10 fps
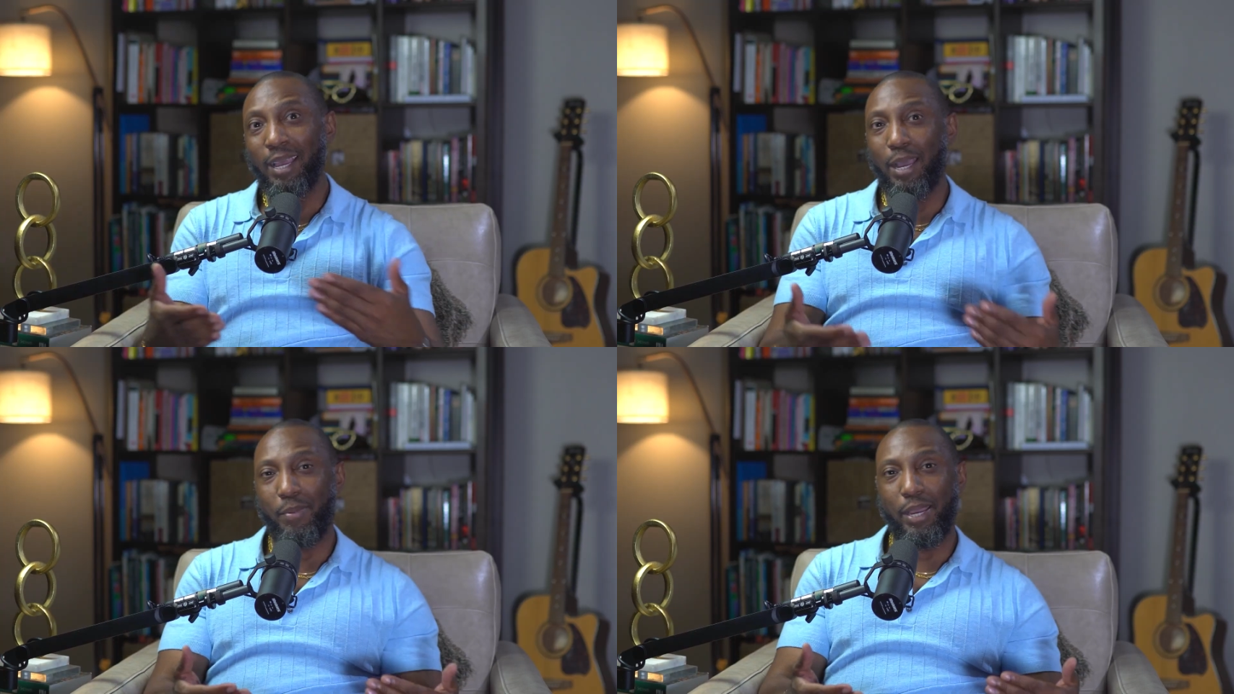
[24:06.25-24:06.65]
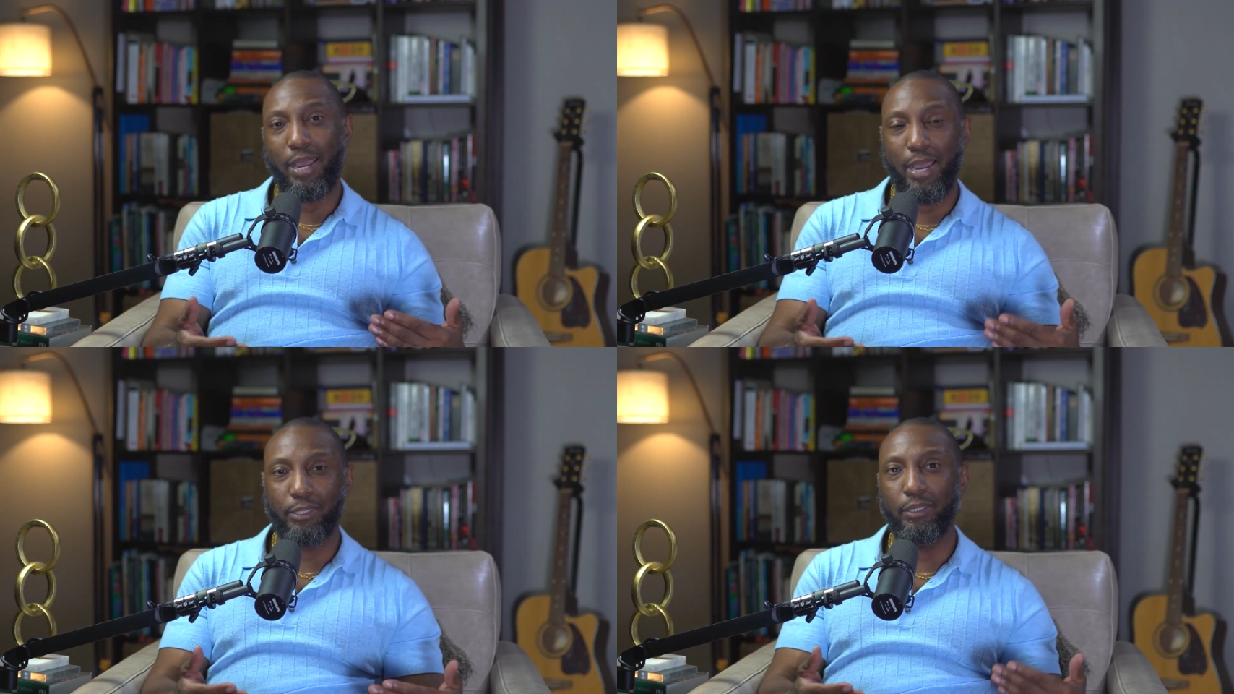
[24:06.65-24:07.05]
Am I
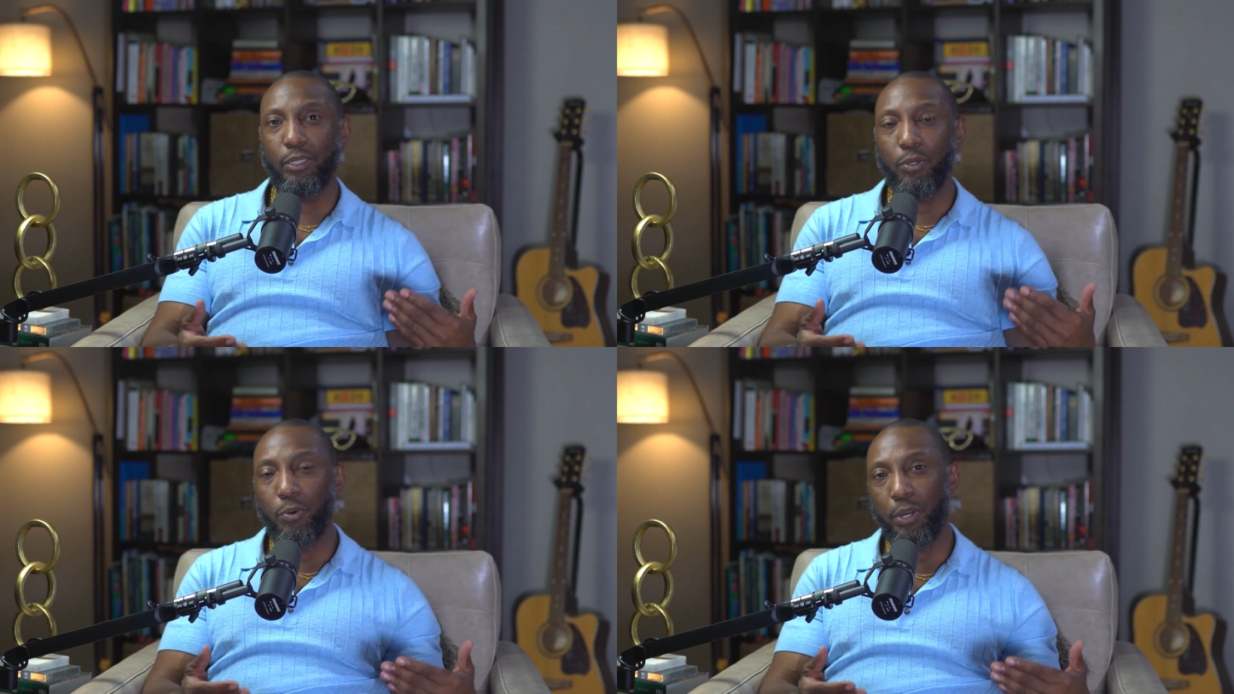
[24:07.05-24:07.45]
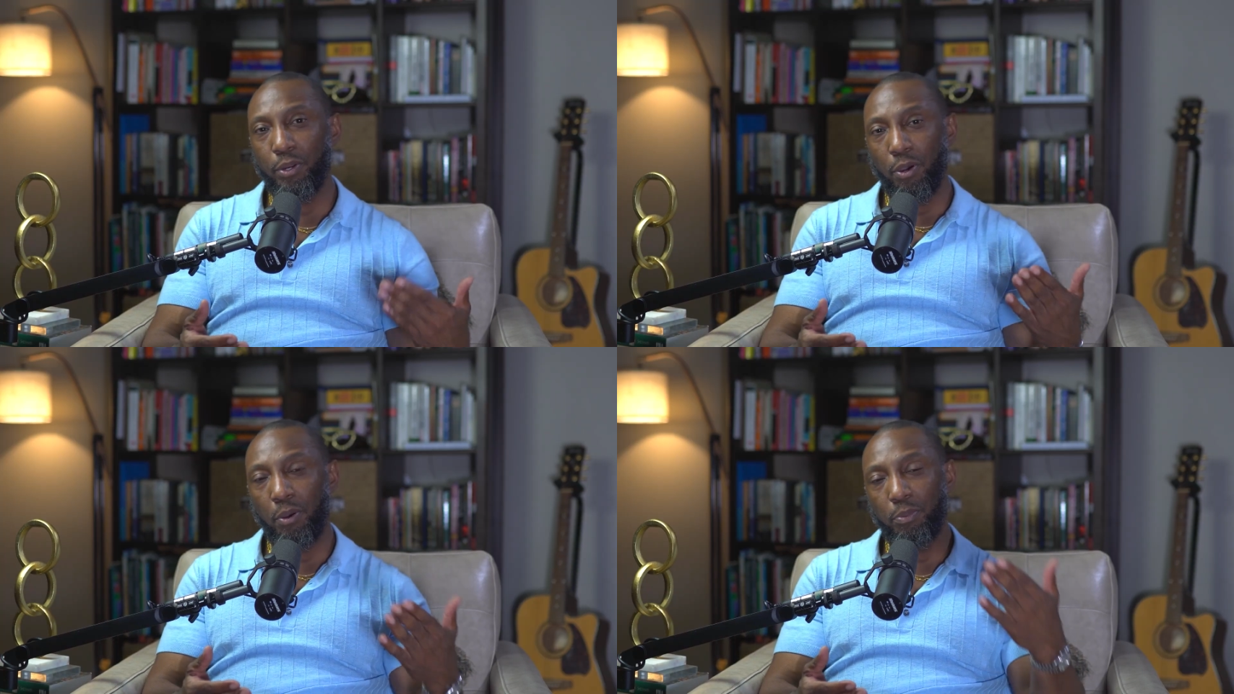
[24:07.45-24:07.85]
actually
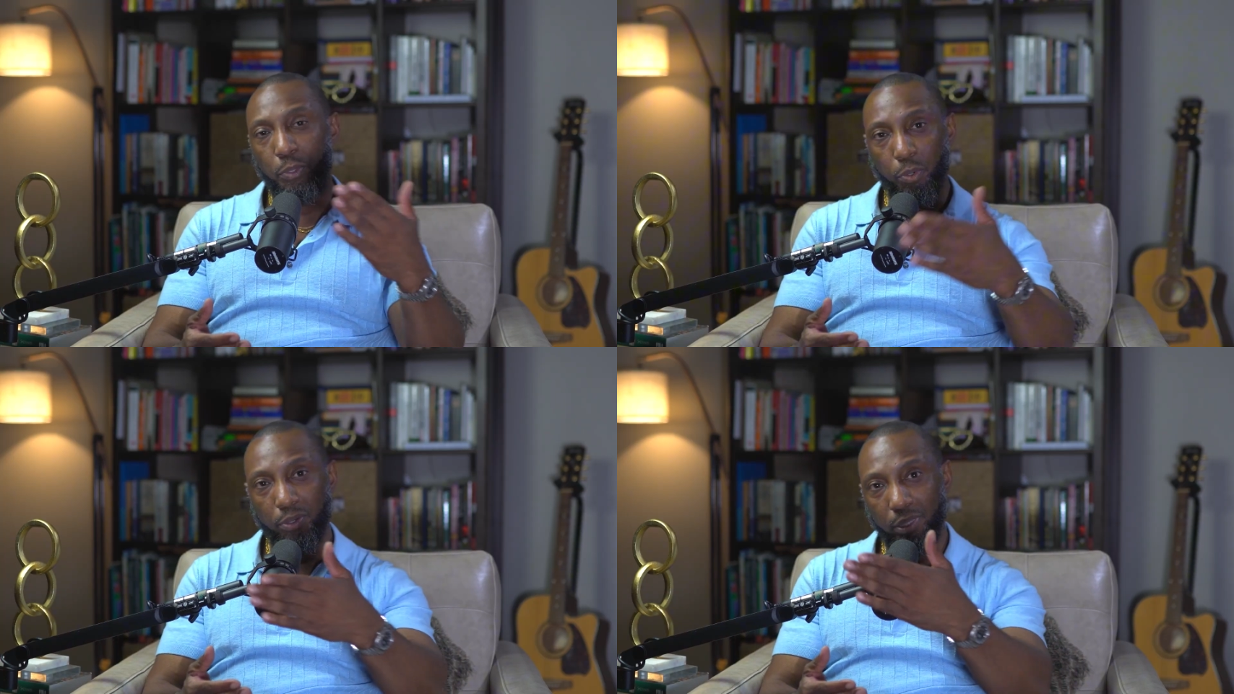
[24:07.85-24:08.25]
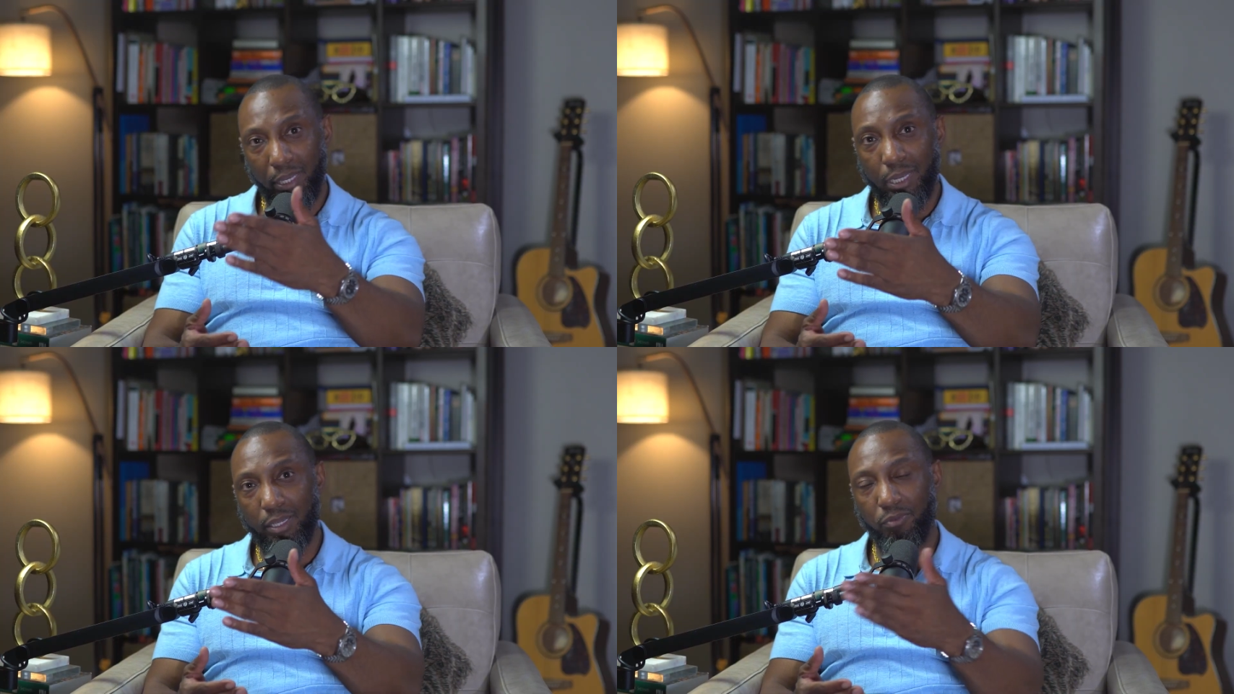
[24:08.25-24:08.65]
going up
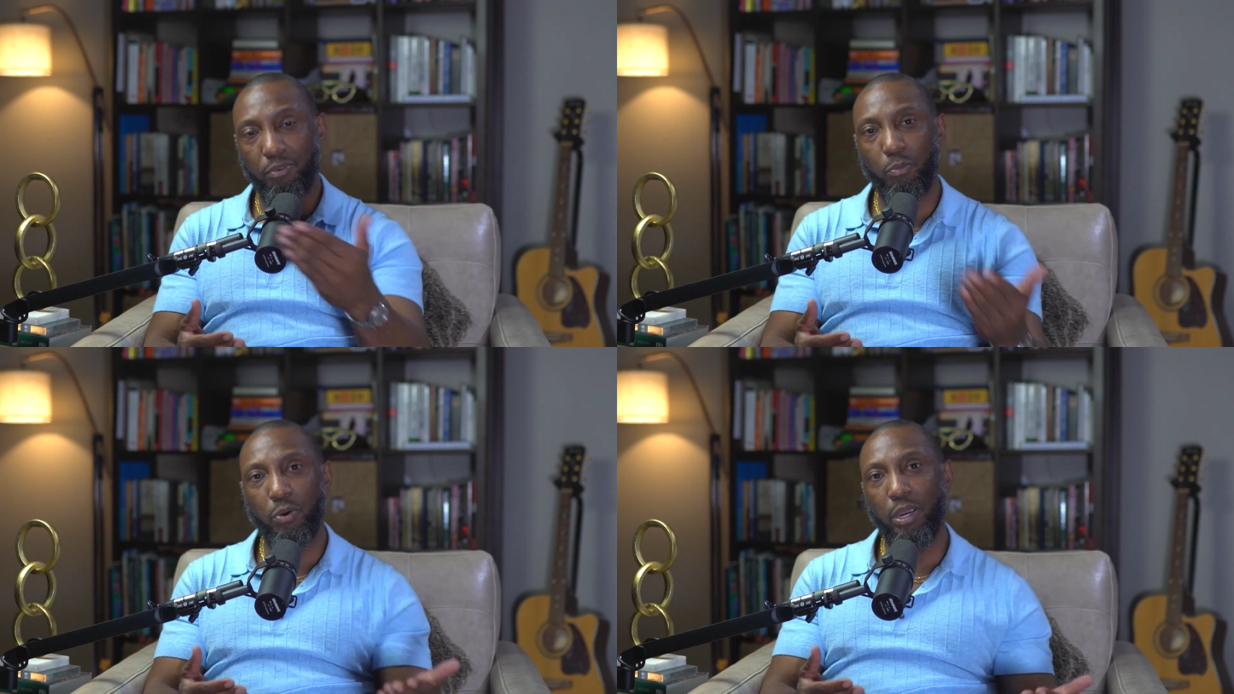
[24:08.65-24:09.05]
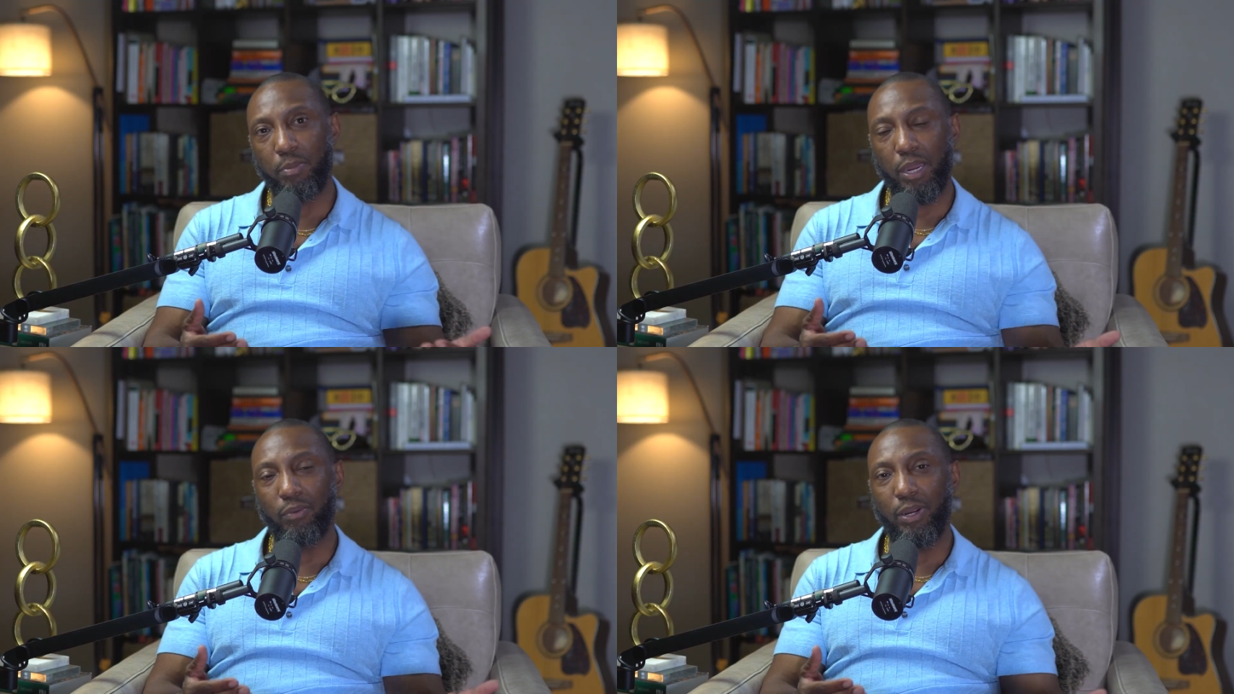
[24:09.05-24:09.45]
northeast from where
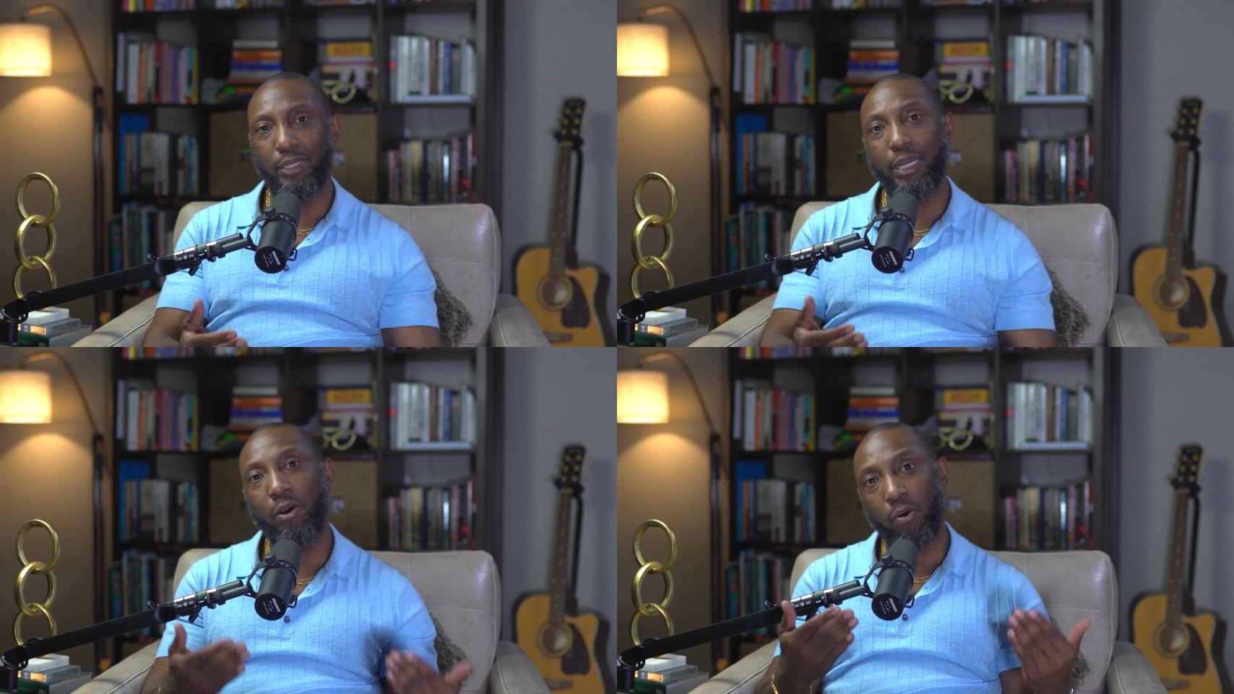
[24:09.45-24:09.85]
I'm at right now?